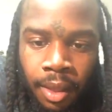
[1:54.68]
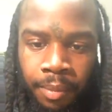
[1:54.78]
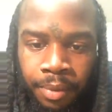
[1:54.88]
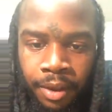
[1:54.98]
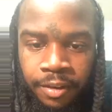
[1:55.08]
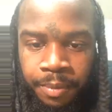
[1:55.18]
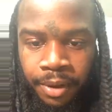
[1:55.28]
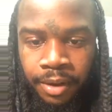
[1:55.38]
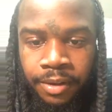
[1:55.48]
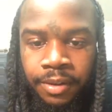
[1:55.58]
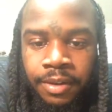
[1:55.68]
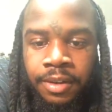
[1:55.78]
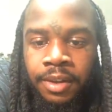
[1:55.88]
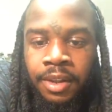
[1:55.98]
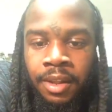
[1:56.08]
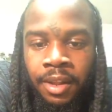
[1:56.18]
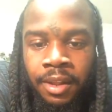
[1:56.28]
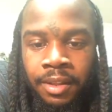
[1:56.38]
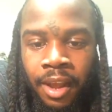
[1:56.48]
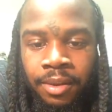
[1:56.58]
Peace.
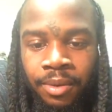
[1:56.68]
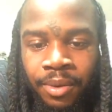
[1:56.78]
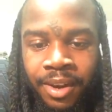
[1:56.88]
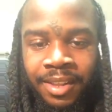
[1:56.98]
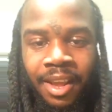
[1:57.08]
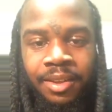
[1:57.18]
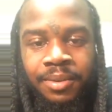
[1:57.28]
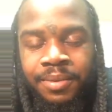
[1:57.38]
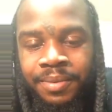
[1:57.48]
Thank you, Queen. Thank you.